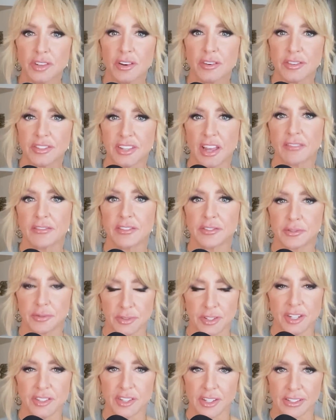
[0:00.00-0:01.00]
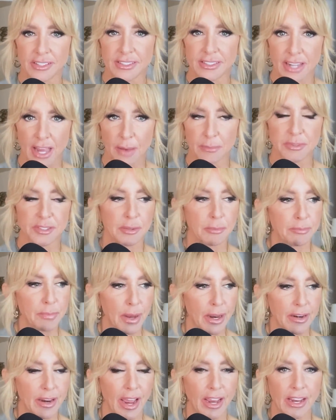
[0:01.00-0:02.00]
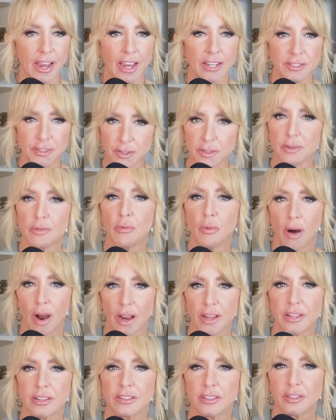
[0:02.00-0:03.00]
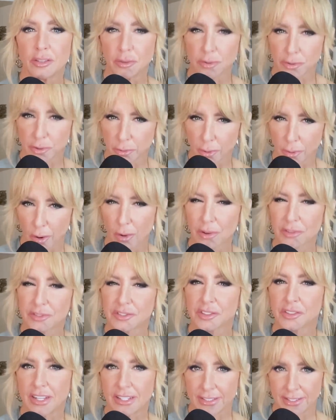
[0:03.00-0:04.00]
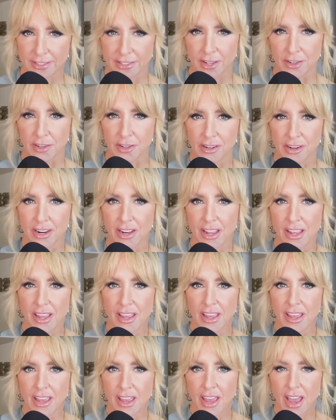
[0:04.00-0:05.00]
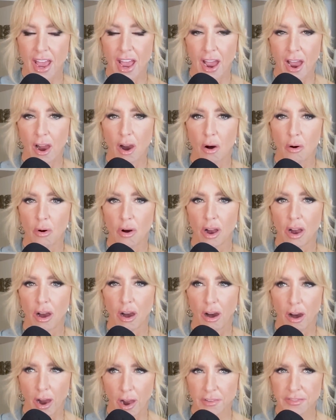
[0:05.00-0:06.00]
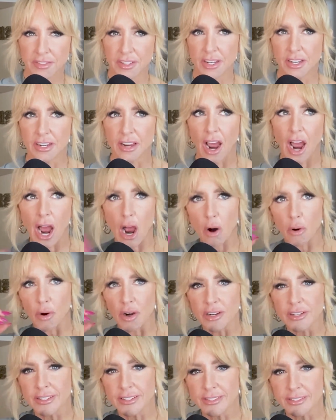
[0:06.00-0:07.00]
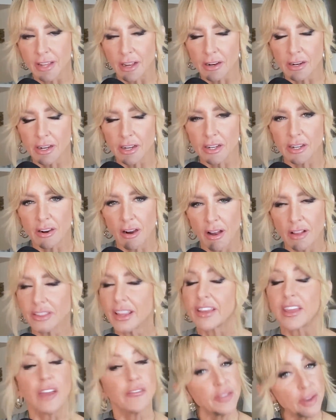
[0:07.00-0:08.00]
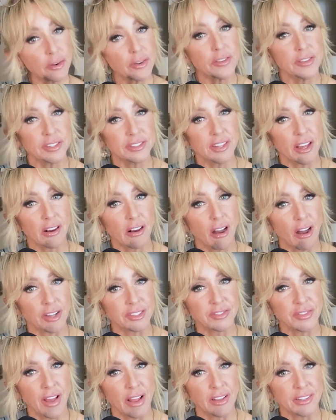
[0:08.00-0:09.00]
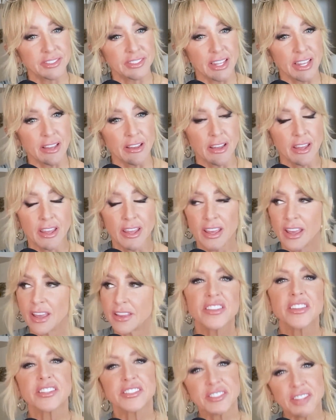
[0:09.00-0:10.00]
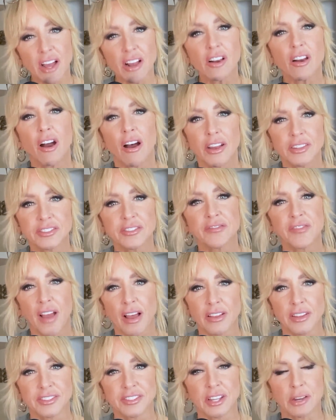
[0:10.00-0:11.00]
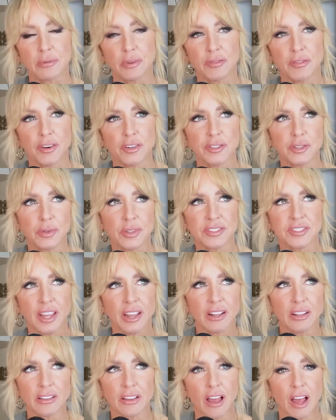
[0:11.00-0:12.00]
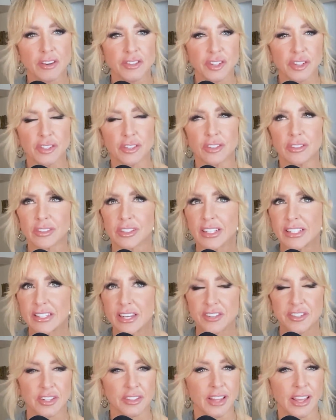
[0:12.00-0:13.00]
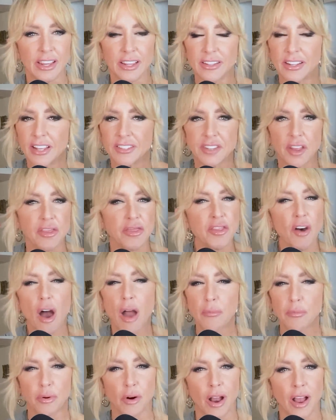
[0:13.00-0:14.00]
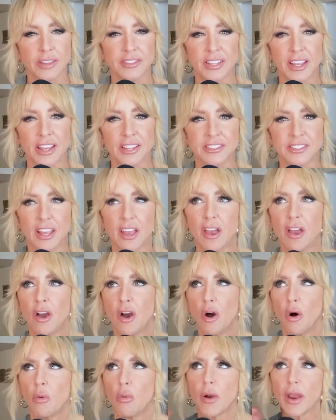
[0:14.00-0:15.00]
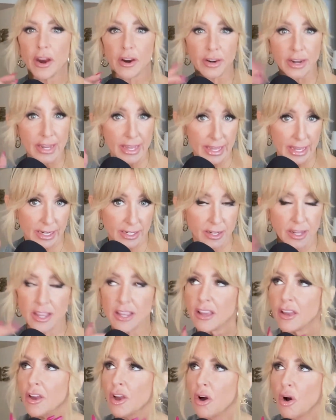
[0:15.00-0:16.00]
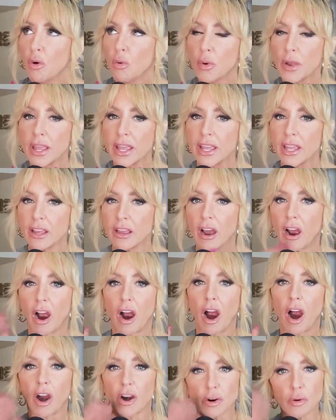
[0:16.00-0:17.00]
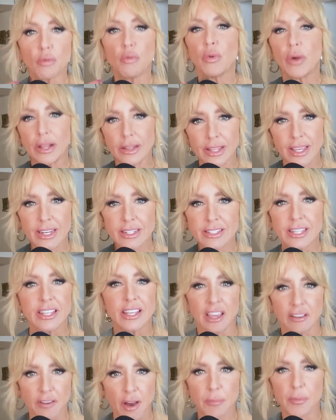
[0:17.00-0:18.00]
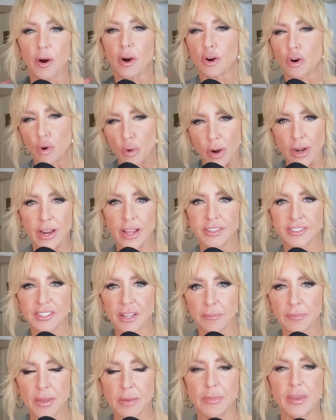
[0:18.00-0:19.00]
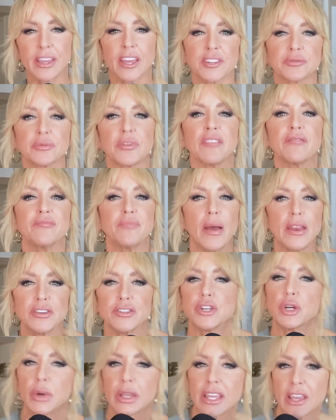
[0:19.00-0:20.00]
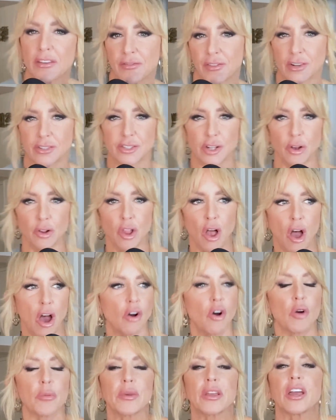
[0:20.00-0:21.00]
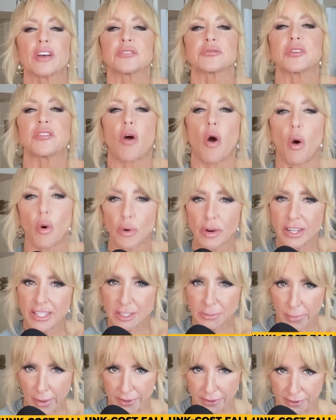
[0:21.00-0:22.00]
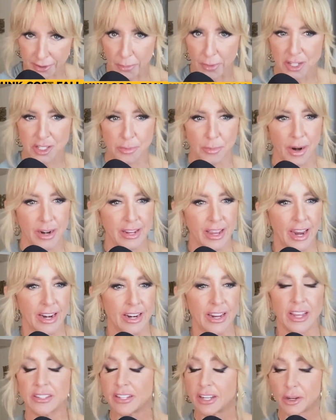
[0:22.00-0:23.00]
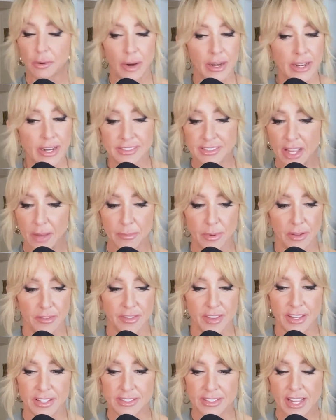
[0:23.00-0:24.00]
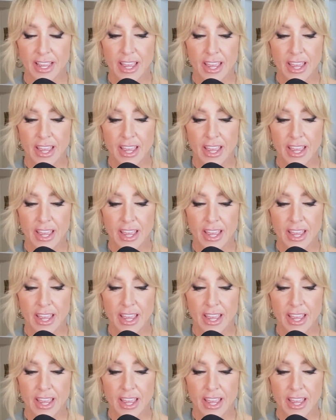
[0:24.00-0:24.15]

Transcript: are your seven strategic steps, but I do want you to also consider how often our sunk cost, like, have you heard of the sunk cost fallacy? The sunk cost fallacy refers to a psychological condition, like it's a thought process wherein we aren't willing to give up or quit on something because we've been doing it for so long or because we've already spent so much money on it. And a great example of this